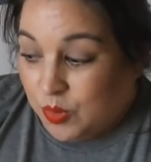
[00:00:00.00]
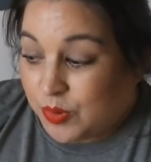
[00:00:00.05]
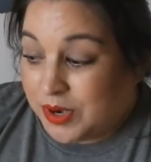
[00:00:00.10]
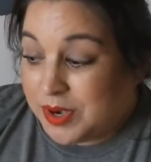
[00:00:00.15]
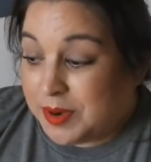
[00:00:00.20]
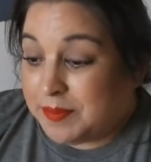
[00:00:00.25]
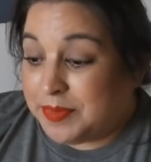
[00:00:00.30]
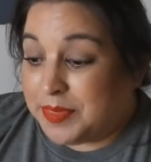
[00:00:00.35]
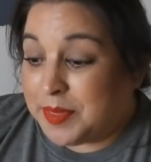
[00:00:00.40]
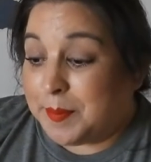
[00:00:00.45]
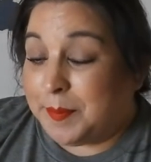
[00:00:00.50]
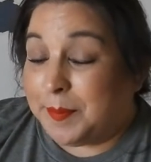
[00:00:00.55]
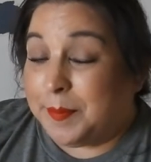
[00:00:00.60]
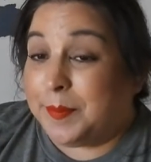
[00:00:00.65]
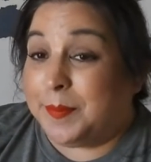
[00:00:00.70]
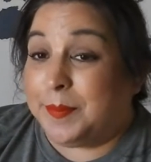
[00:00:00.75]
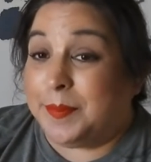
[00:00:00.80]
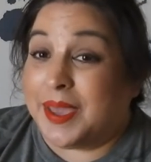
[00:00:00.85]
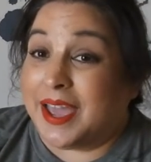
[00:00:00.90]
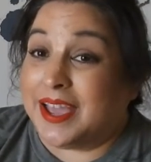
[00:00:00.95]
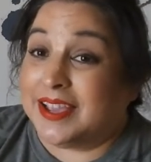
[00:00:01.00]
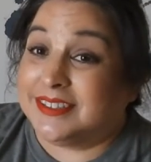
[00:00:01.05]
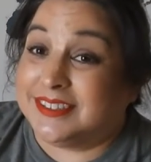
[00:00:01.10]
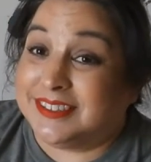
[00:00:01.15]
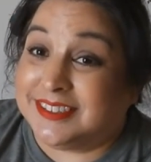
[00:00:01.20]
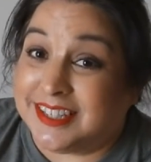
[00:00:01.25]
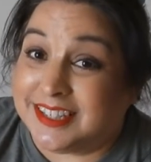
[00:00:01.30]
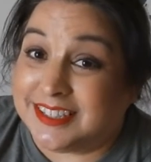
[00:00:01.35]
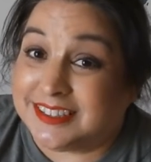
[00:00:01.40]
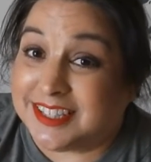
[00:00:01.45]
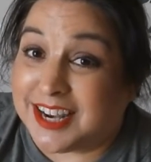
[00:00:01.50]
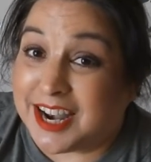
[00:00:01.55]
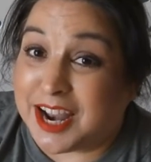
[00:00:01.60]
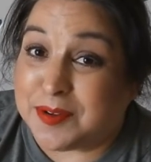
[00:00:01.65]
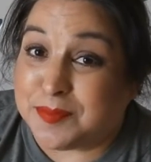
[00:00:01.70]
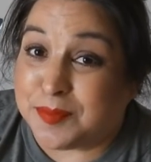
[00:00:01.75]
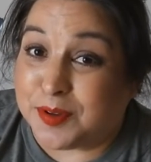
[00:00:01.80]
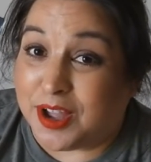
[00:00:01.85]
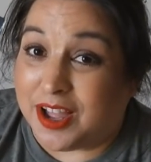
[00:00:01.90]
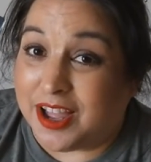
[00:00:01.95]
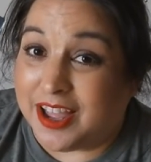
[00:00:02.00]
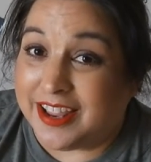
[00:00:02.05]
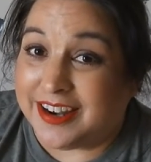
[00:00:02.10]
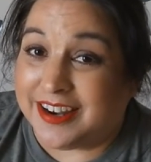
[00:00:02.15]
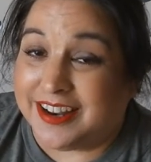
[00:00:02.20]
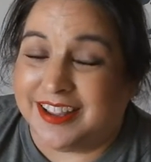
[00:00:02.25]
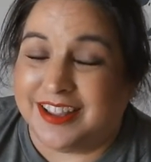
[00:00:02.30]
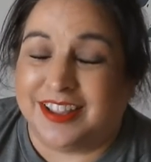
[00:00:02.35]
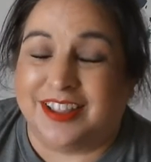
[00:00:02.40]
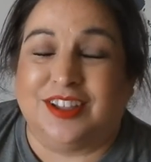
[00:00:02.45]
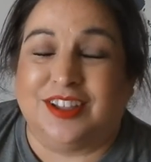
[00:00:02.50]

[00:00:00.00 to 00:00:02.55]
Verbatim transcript: one of the best things that I bought